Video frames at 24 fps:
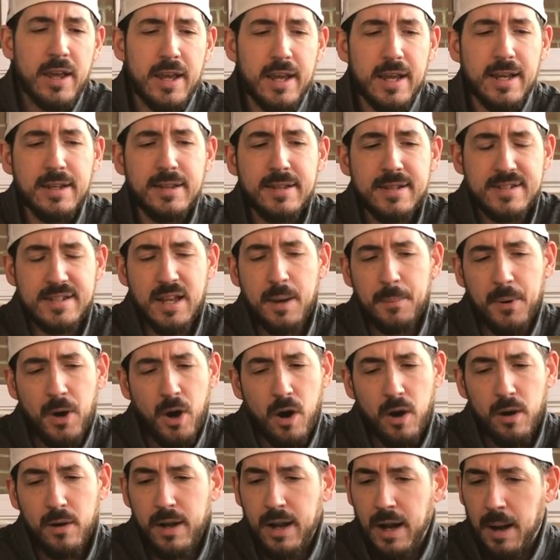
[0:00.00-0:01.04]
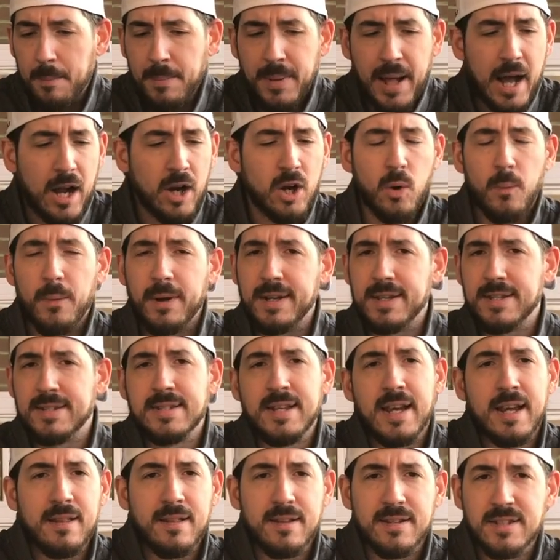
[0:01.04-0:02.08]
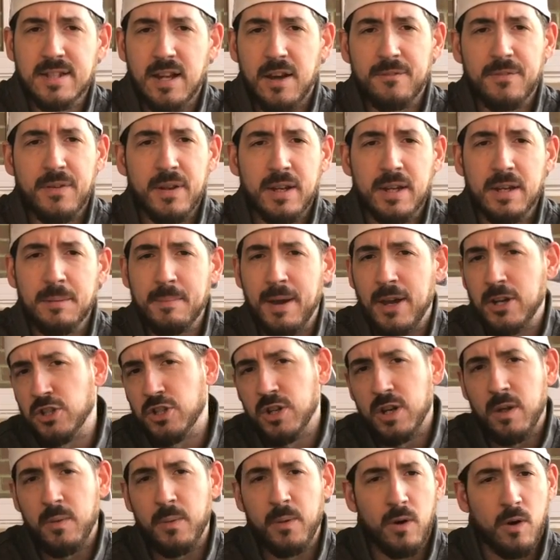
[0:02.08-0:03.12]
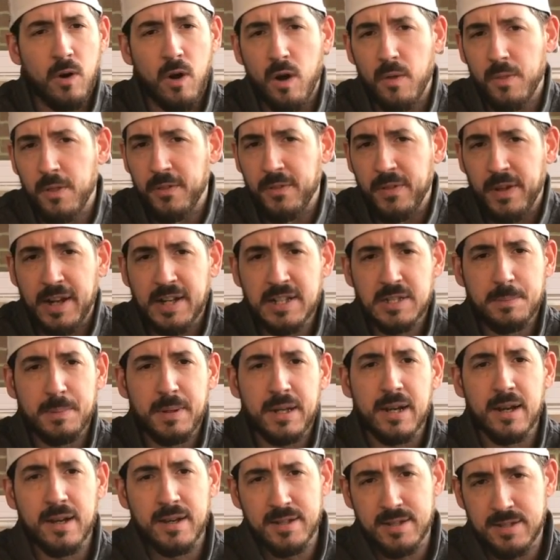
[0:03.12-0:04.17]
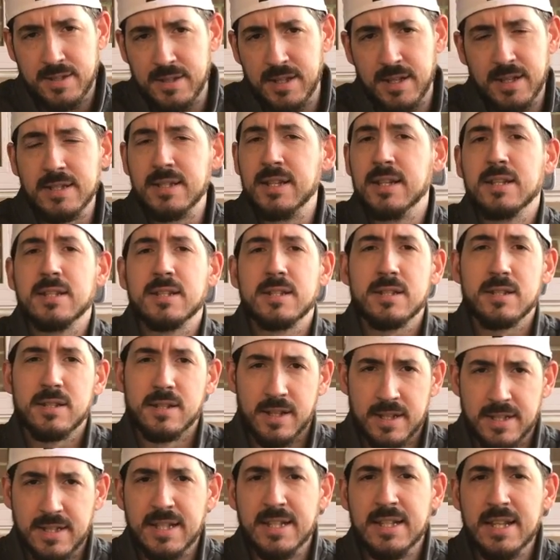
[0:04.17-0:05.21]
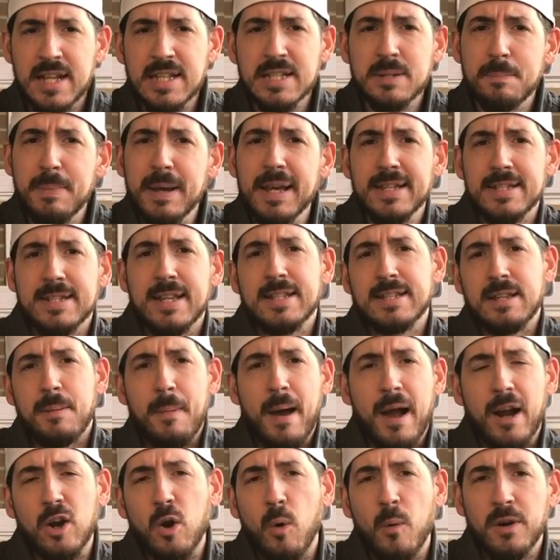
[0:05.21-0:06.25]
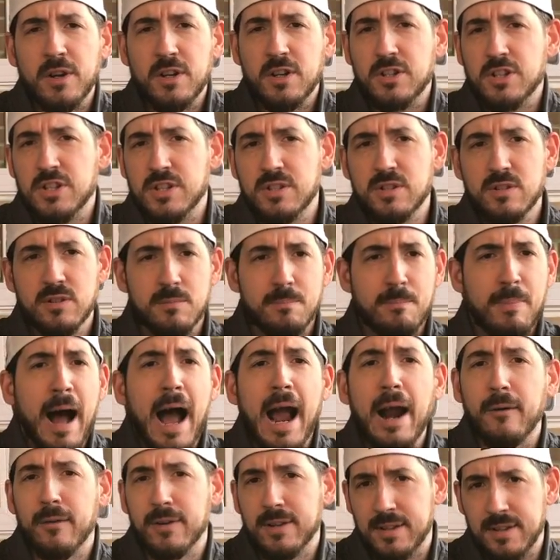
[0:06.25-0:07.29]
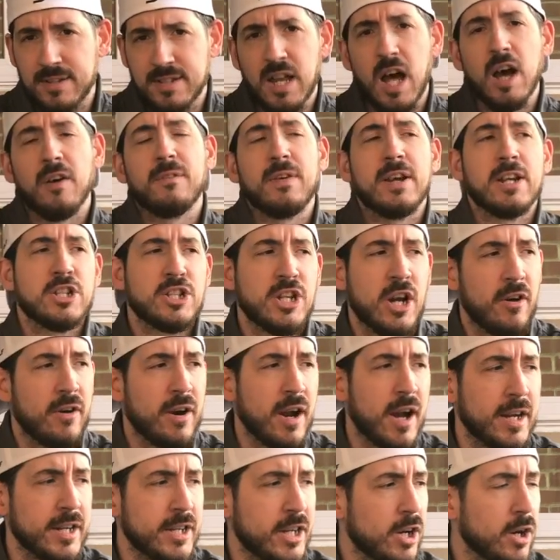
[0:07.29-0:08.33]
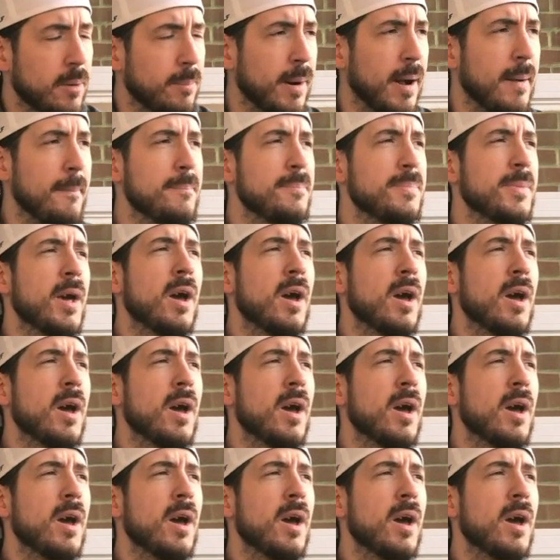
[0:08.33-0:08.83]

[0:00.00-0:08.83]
in the seminar, and I'm not going to say the stuff that he mentioned and they're all the things because this is his business. I'm not going to just pirate the stuff and share it on here. But